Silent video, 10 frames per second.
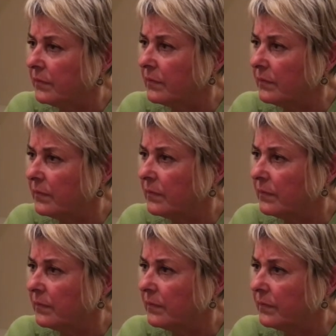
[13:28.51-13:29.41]

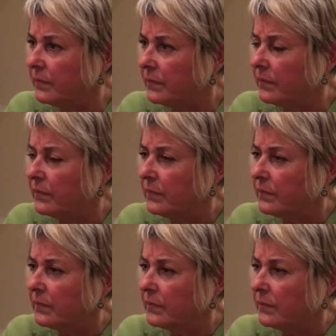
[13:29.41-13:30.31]

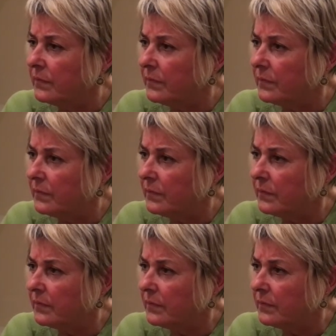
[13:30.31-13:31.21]
This person isn't speaking.